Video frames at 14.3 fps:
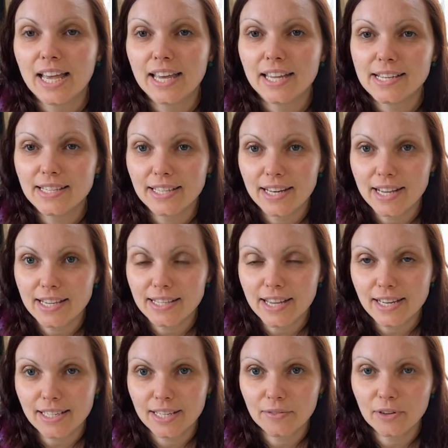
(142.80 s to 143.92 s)
In today's
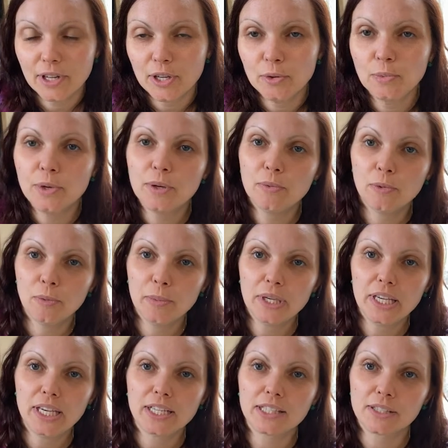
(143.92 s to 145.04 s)
activity, we will
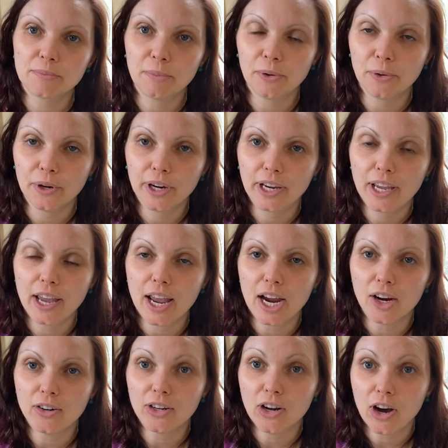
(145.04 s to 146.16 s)
be exploring
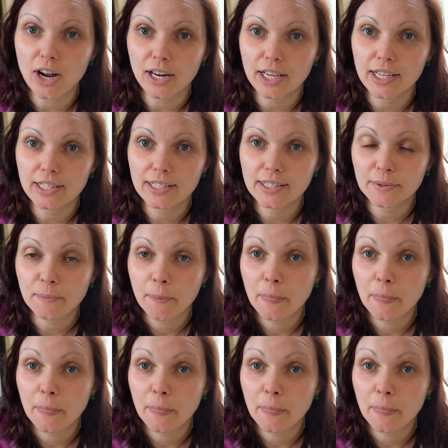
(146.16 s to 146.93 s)
aeronautics.